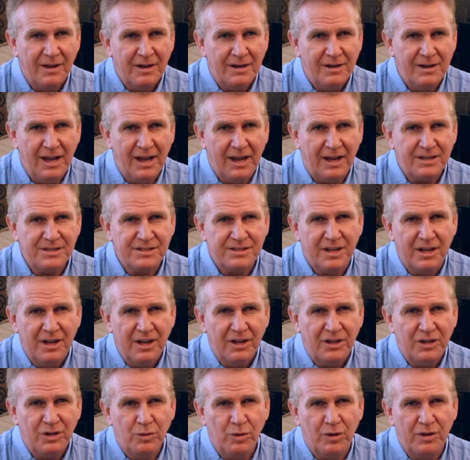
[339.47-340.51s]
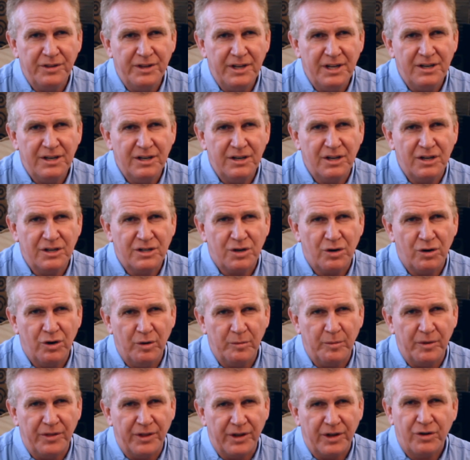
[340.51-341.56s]
Next, you will need to
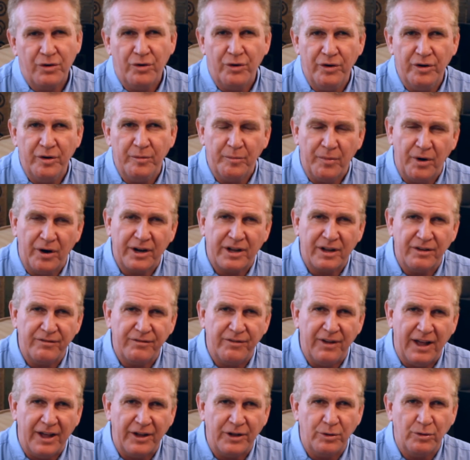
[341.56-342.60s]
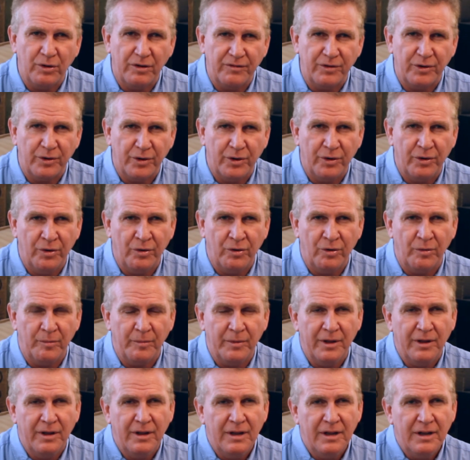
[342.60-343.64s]
determine the current market value of your
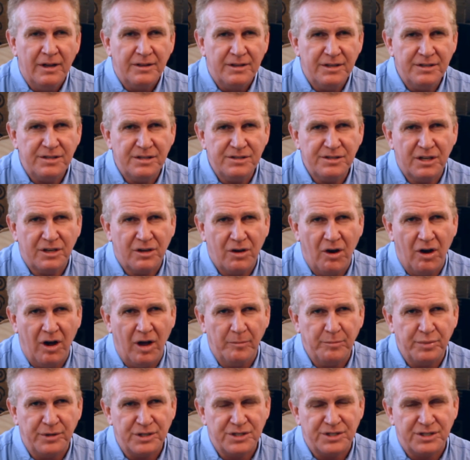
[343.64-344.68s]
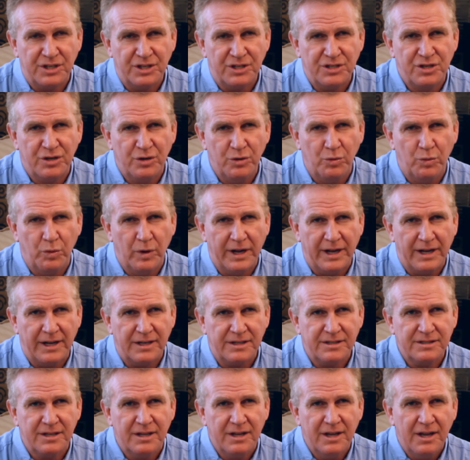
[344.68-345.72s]
home. This is accomplished in two
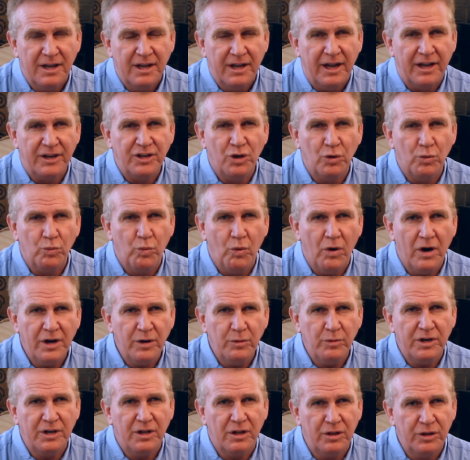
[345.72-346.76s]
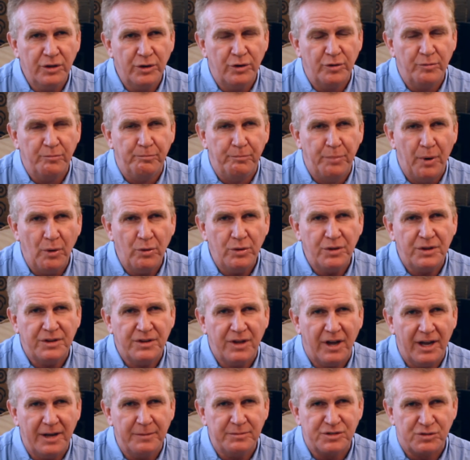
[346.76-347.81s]
ways, and you'll want to include both
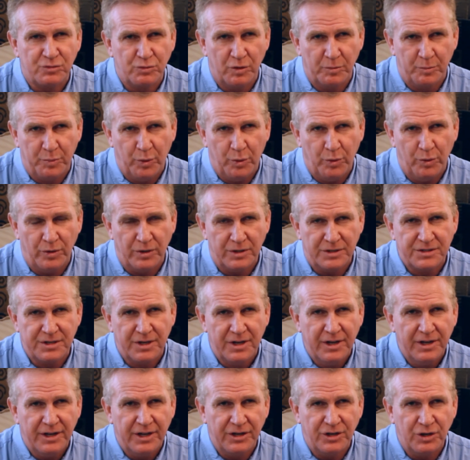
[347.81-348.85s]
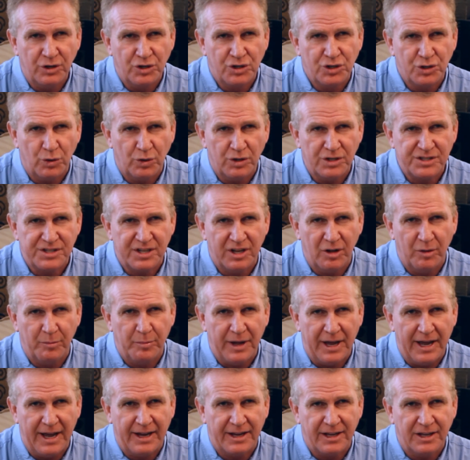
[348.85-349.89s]
types of reports in your short sale
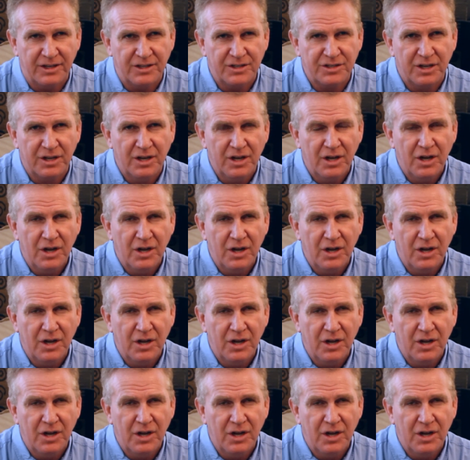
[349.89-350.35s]
package.